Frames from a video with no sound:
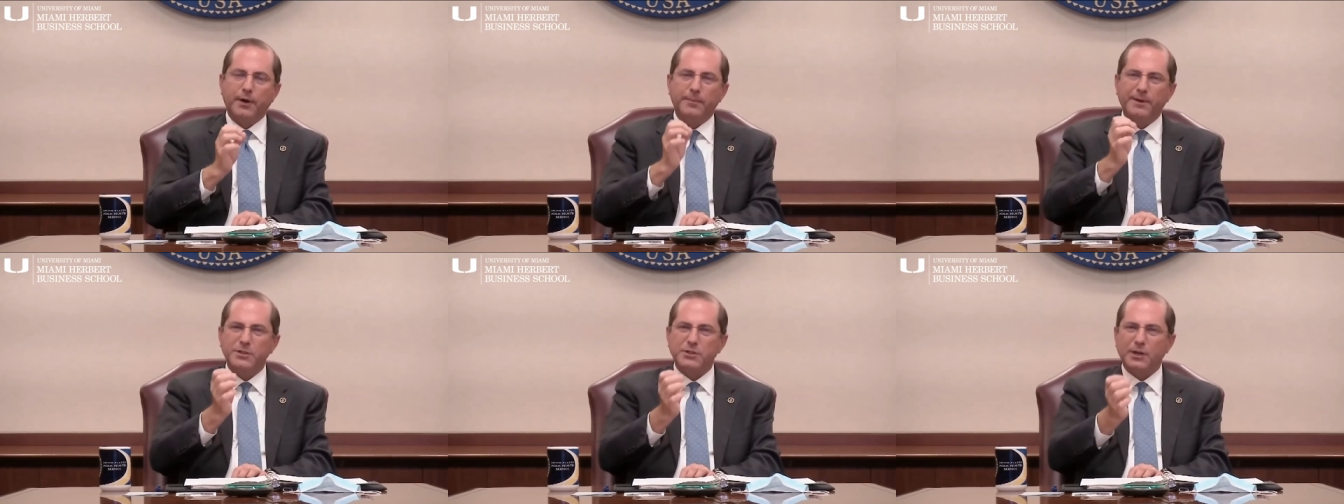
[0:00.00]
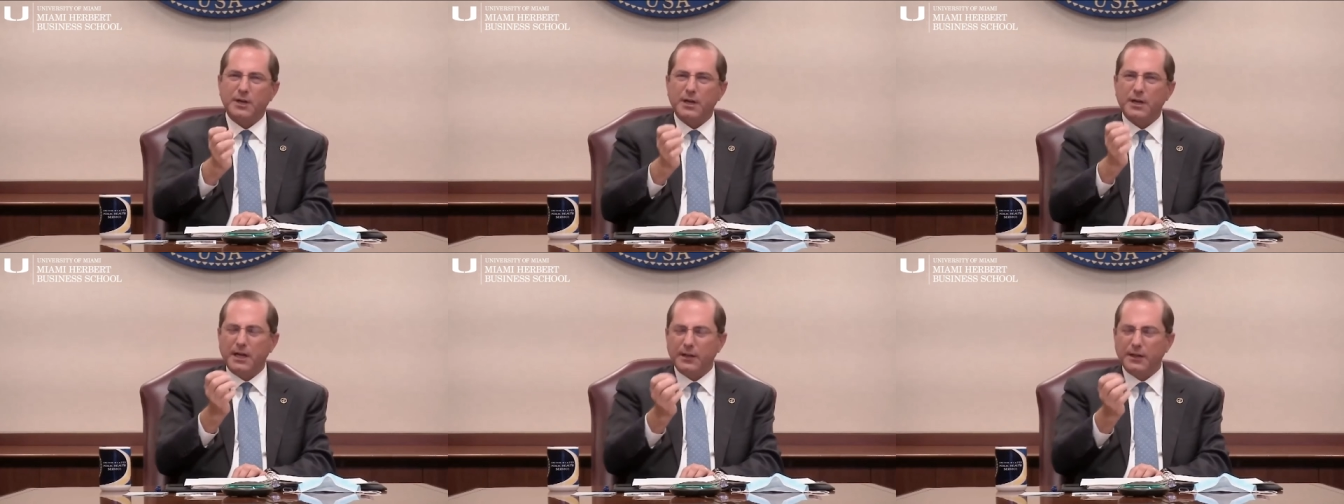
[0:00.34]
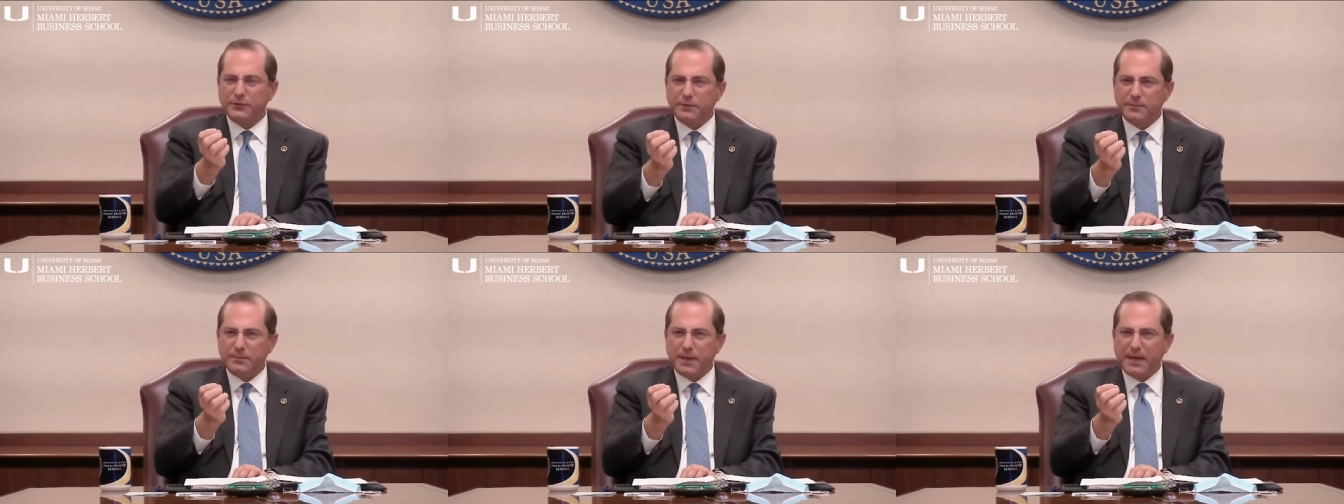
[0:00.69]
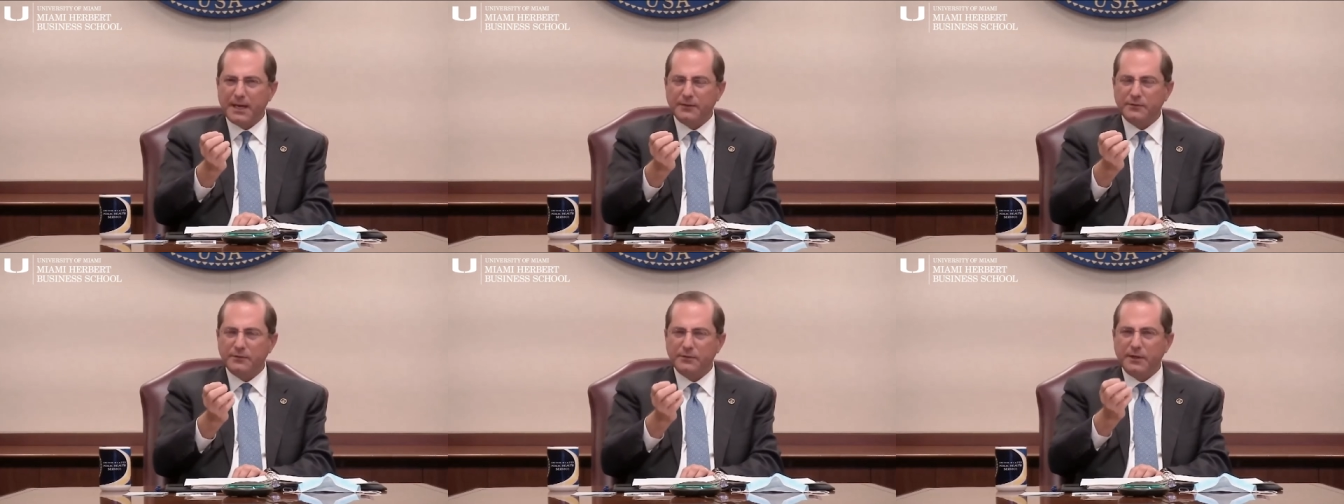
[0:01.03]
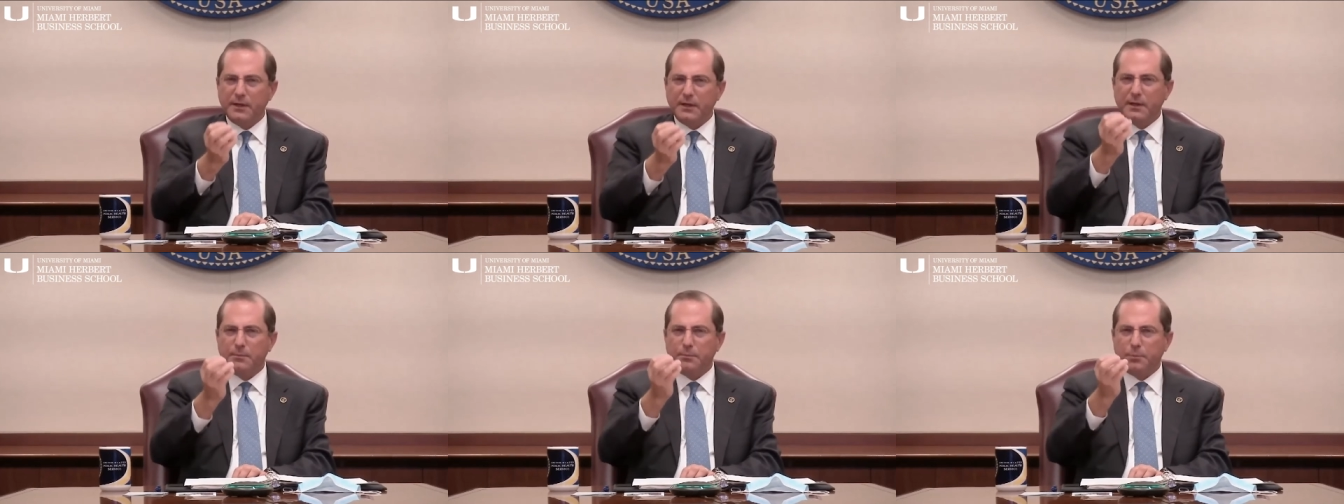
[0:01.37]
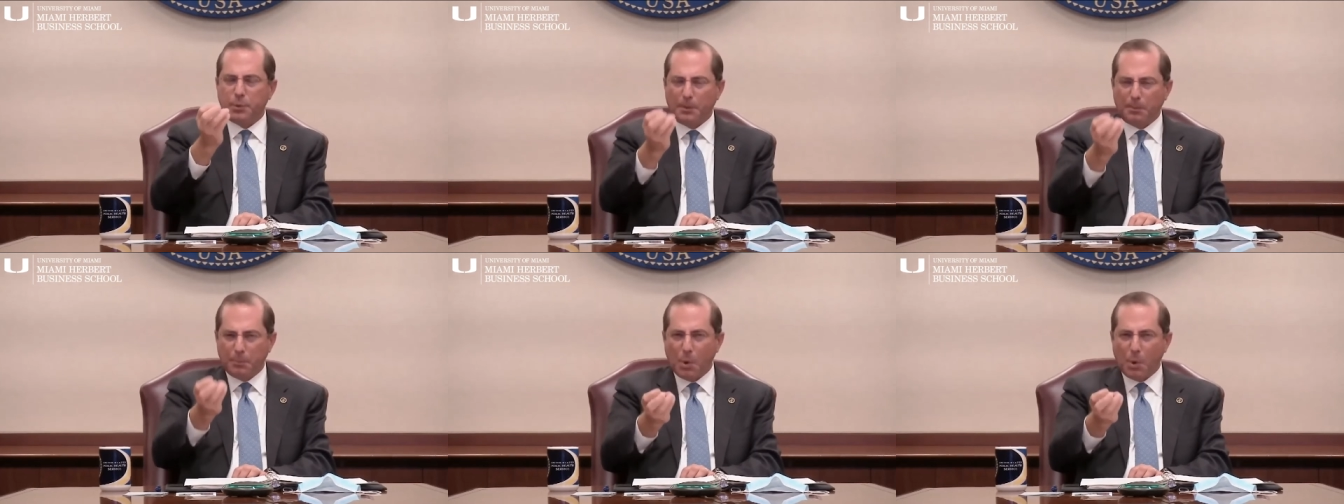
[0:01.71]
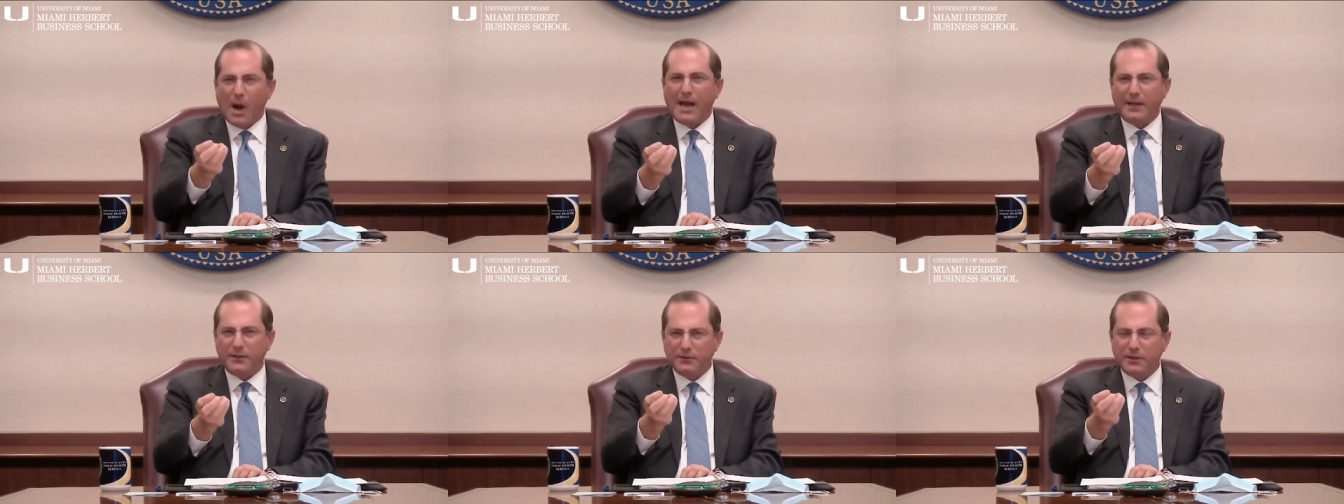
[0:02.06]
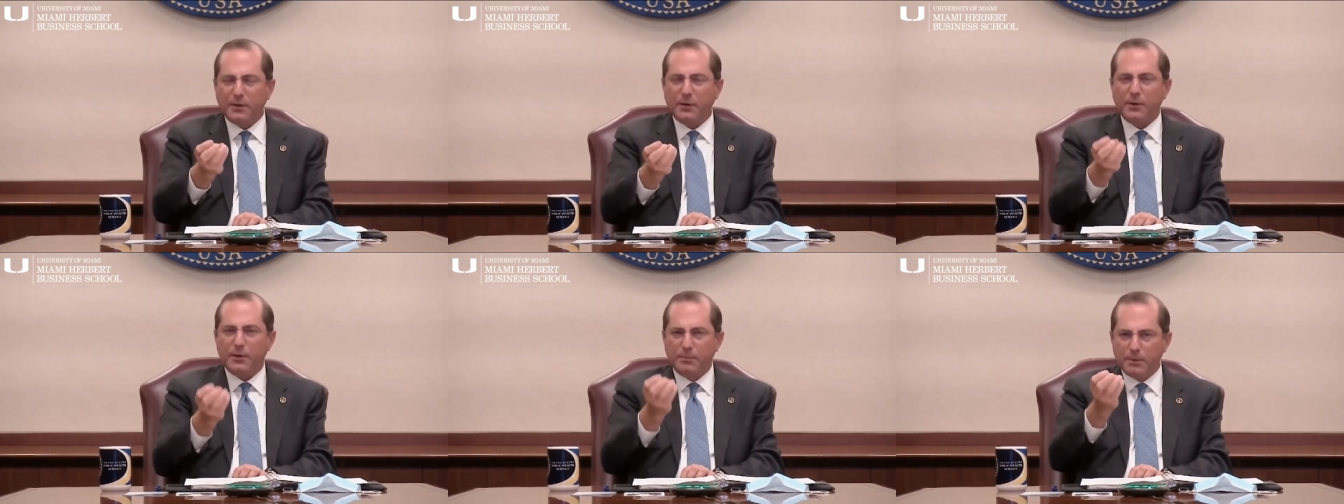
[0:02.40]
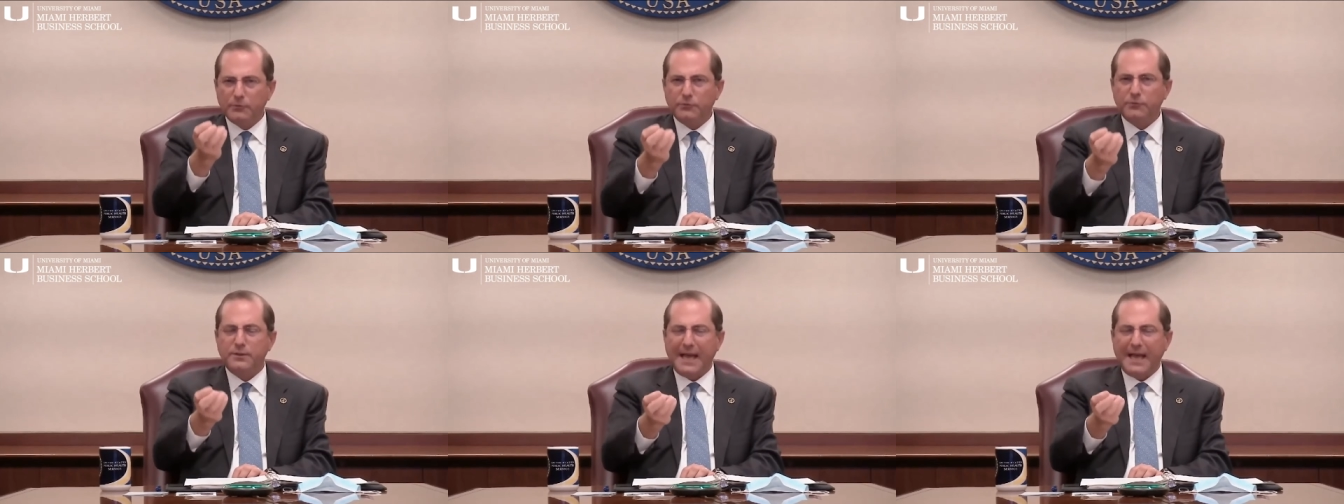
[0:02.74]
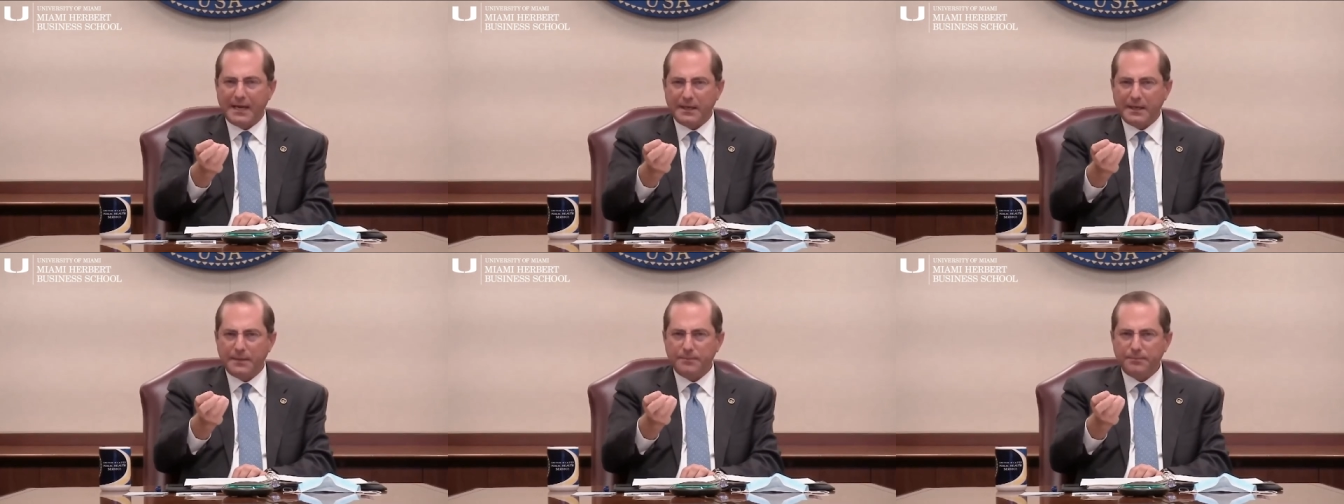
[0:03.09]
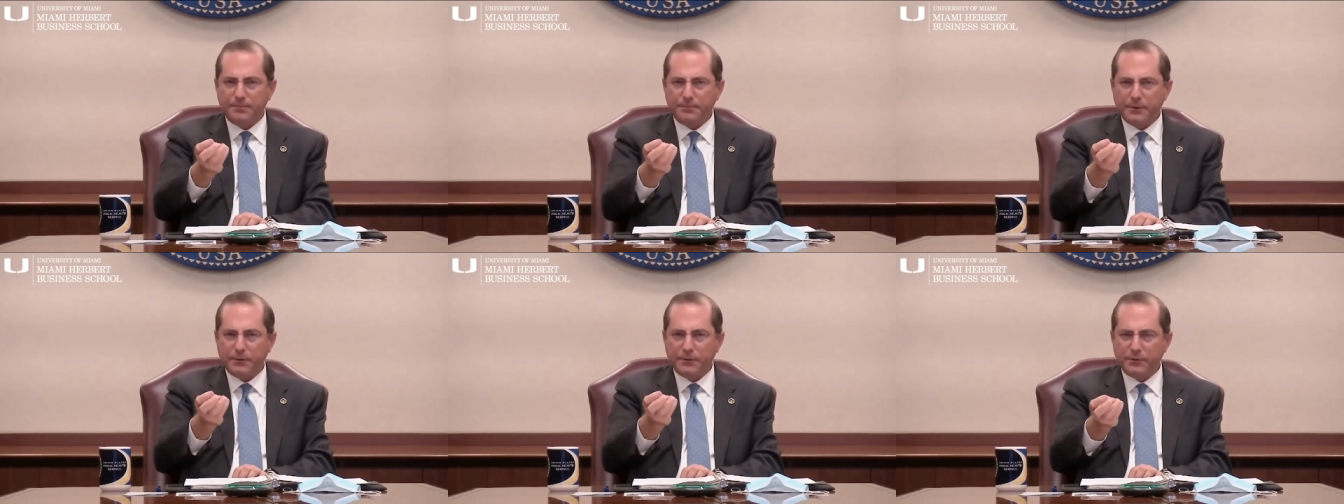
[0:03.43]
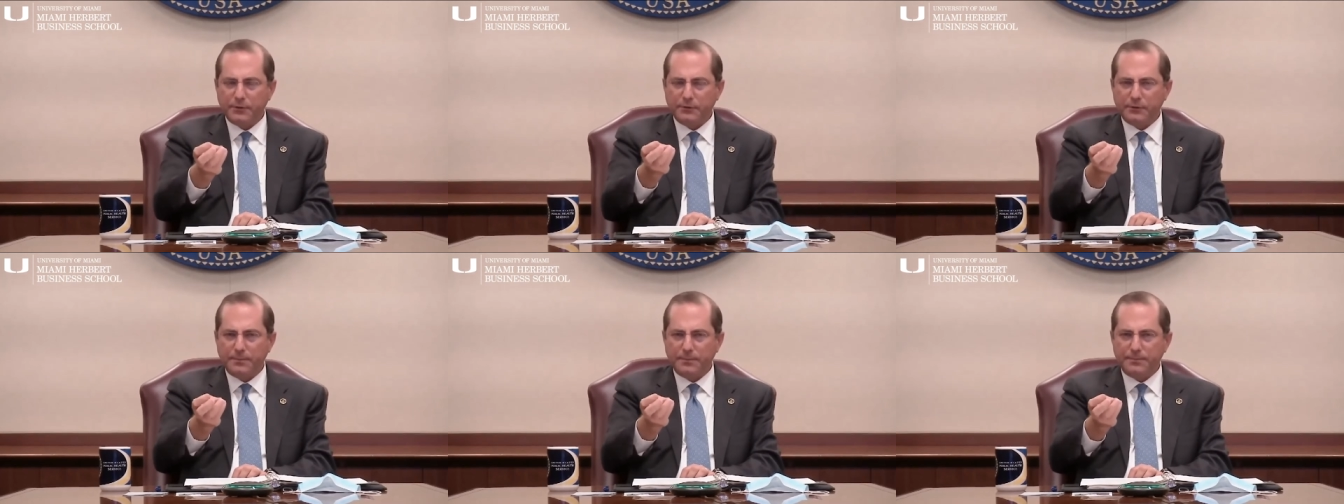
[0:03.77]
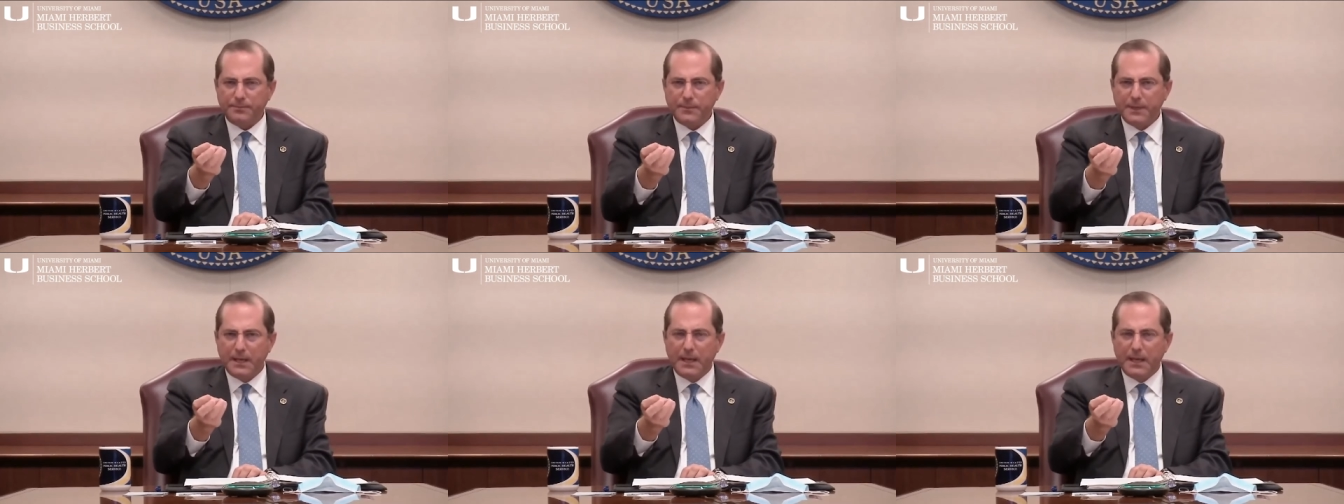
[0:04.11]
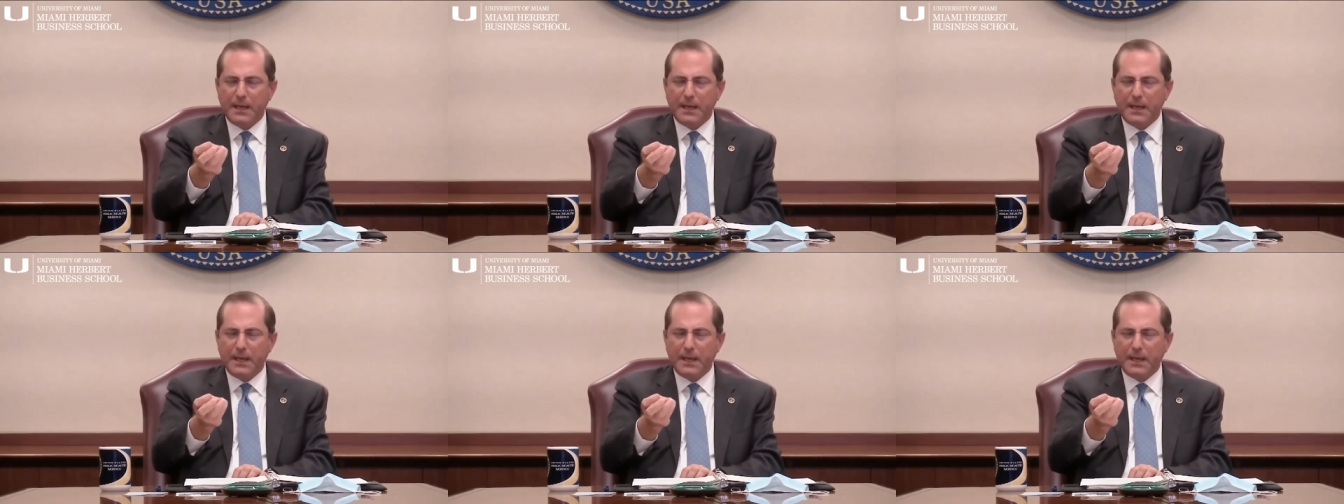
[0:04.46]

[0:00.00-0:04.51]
very much a customized, proprietary almost data system.